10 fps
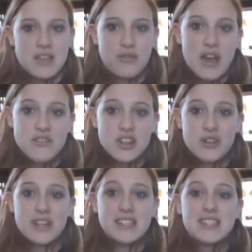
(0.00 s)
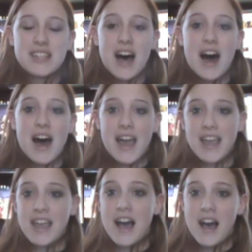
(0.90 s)
If you haven't noticed,
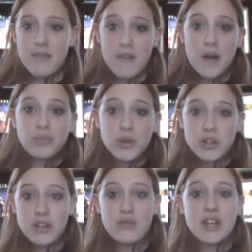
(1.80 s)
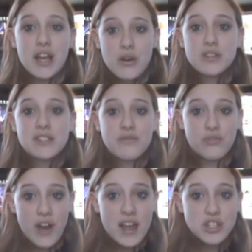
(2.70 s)
I uh, uploaded a video. It's in
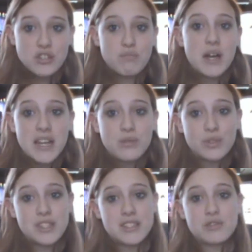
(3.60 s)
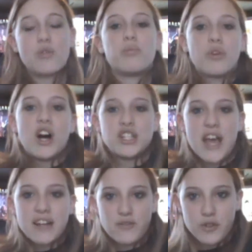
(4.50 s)
French, but it was a school
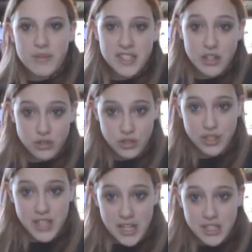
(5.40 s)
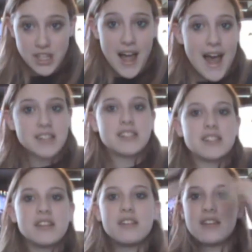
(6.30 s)
project for my social studies
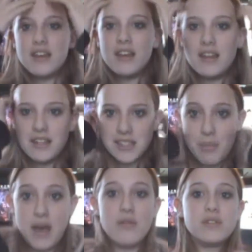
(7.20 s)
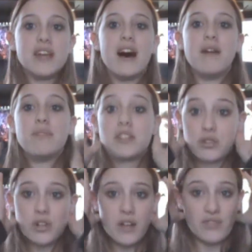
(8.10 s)
class. And it's about um, the
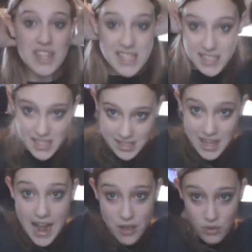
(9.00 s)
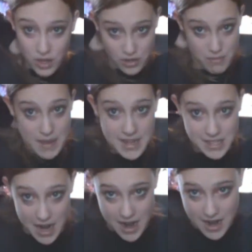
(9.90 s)
story of Theseus, the guy who killed the
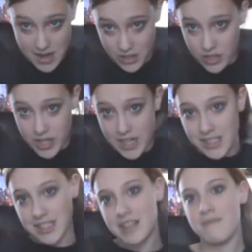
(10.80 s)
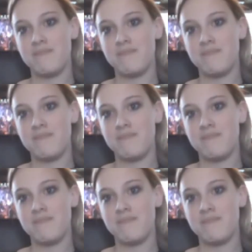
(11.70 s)
Minotaur in Greece.